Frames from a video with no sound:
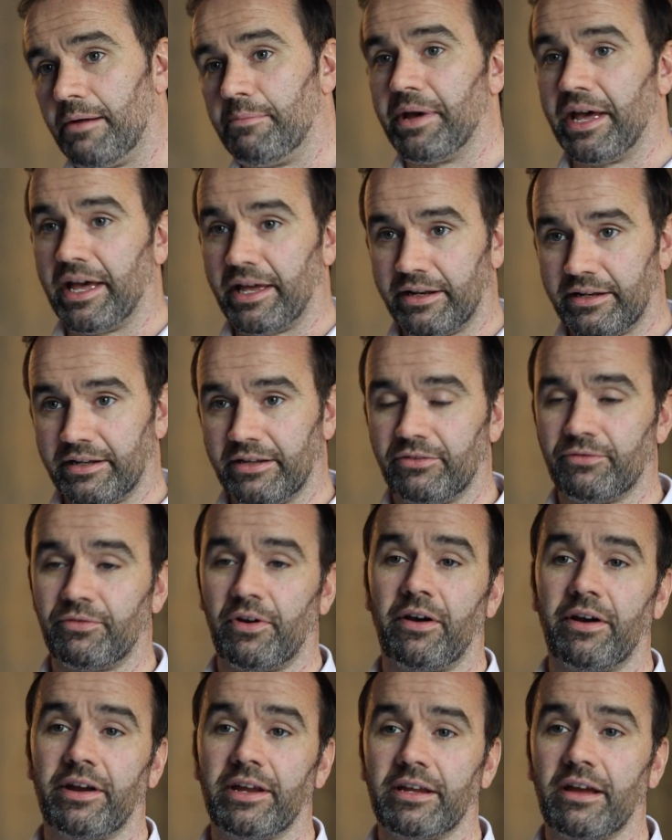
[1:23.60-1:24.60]
Ben is a
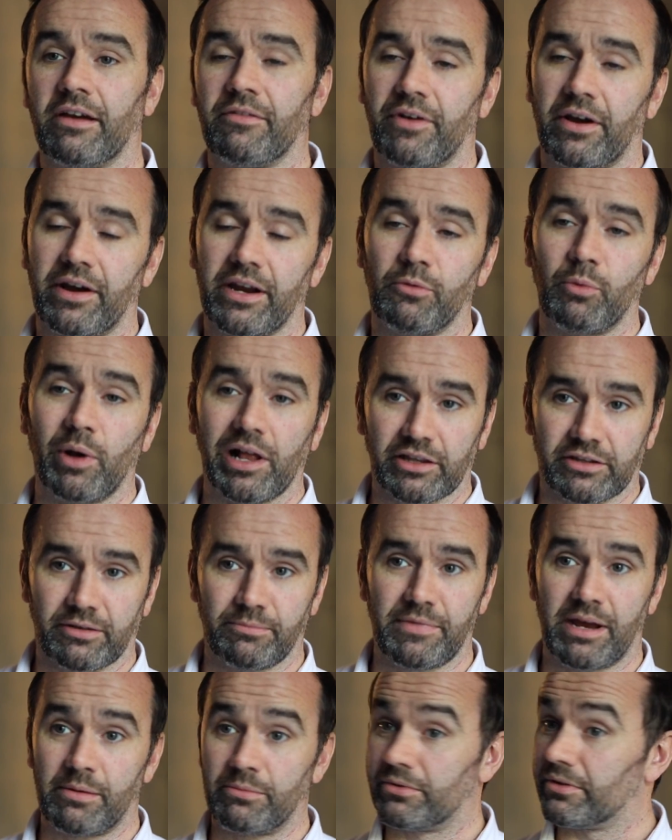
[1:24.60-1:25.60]
very welcome
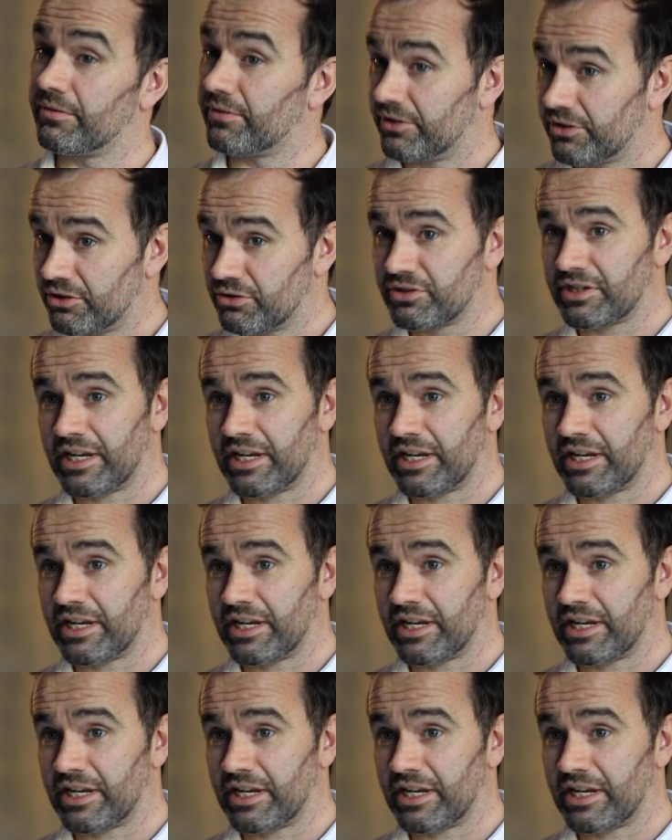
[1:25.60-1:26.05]
member of the new